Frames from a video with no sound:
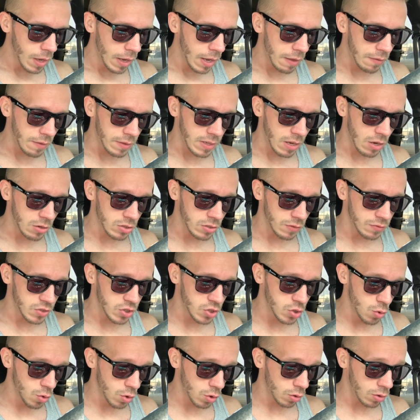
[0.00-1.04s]
And then they also have
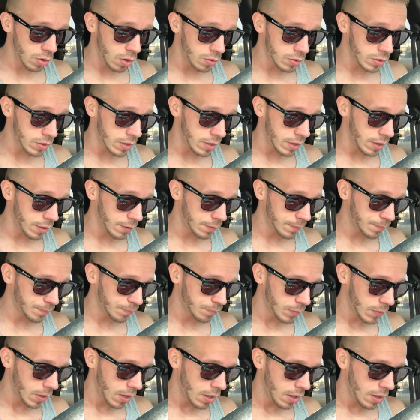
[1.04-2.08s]
sucralose in here.
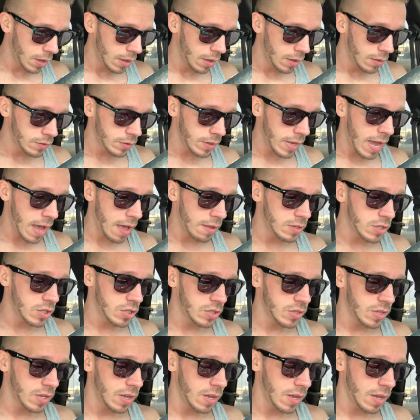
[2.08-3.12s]
So yeah, it's
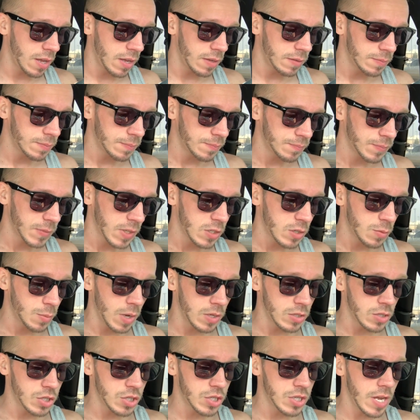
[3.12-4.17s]
a
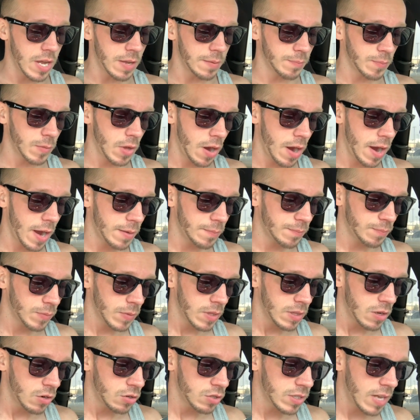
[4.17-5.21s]
bunch of shit, all right?
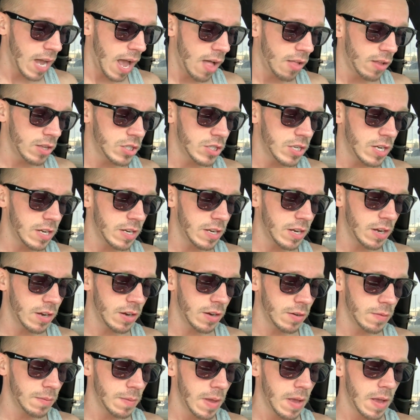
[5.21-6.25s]
There's collagen in
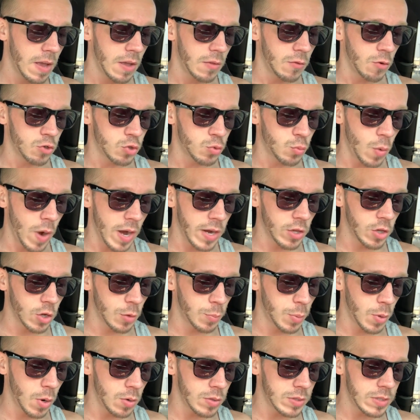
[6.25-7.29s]
here, there's regular
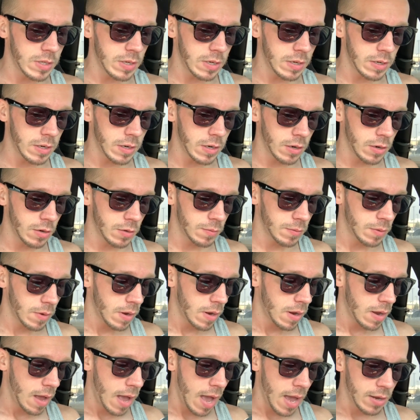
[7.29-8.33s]
protein in here.
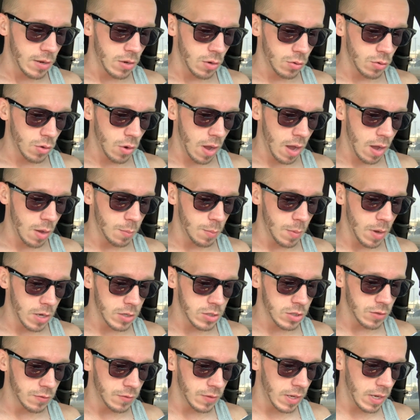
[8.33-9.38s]
I don't know how
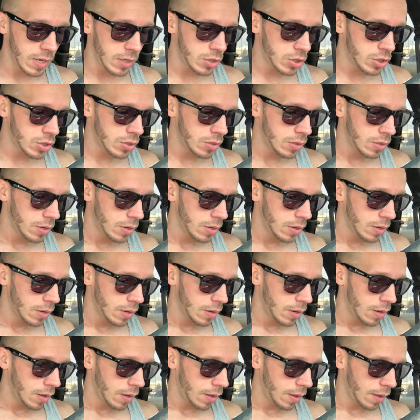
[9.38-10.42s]
much of each,
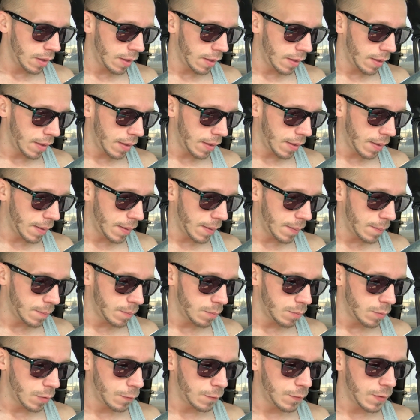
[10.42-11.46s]

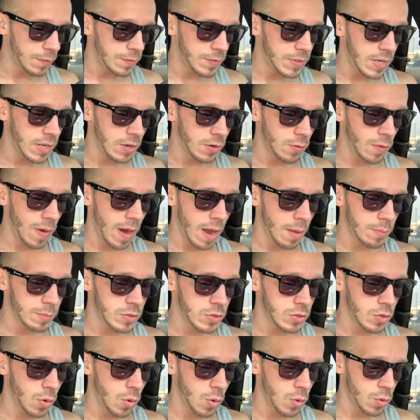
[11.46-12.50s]
but 15 grams
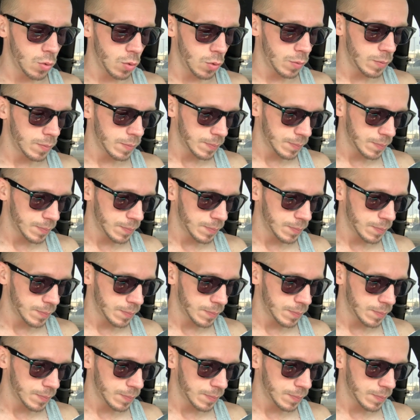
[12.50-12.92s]
total.